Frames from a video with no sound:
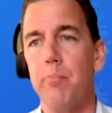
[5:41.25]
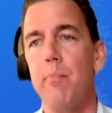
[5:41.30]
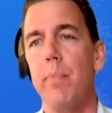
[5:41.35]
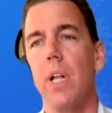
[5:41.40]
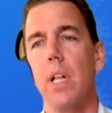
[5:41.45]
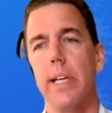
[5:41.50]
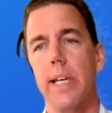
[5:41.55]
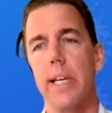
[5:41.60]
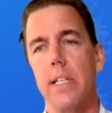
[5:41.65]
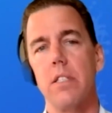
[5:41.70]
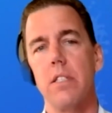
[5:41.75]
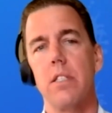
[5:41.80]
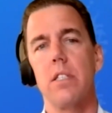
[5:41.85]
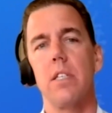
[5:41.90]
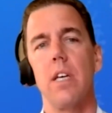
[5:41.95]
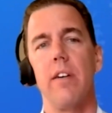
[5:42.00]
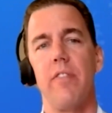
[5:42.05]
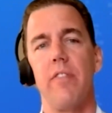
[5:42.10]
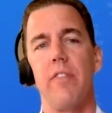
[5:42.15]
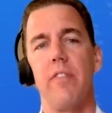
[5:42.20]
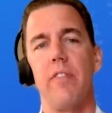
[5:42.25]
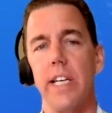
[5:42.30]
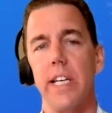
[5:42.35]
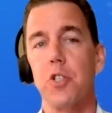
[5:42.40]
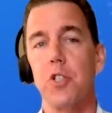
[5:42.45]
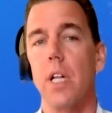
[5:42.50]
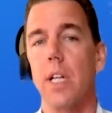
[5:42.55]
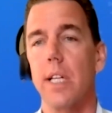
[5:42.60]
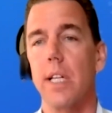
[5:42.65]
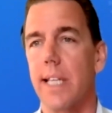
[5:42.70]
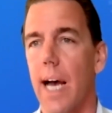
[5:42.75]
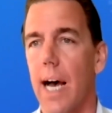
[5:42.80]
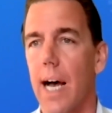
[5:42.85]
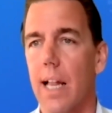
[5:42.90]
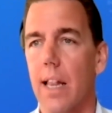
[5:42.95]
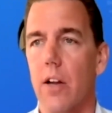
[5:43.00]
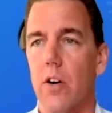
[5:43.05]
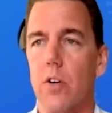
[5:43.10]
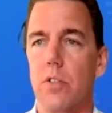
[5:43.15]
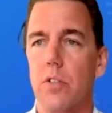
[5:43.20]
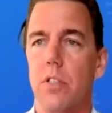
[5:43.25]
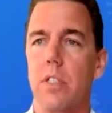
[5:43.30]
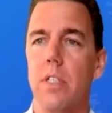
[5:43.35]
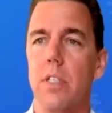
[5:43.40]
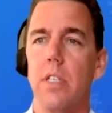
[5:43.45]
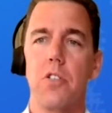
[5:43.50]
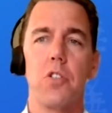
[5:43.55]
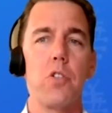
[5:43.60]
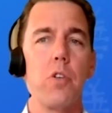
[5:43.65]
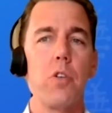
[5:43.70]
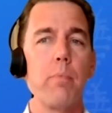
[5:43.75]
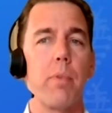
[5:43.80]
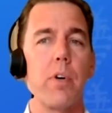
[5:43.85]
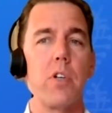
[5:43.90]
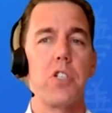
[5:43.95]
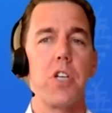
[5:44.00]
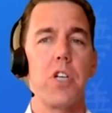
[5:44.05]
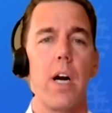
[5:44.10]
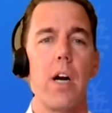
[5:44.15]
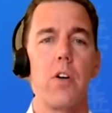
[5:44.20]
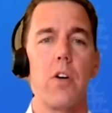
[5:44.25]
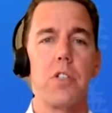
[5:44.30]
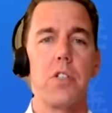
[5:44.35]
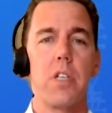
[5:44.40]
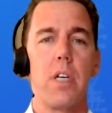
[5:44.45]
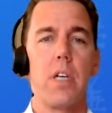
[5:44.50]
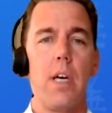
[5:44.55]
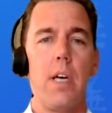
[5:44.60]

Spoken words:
millions of additional dollars to supercharge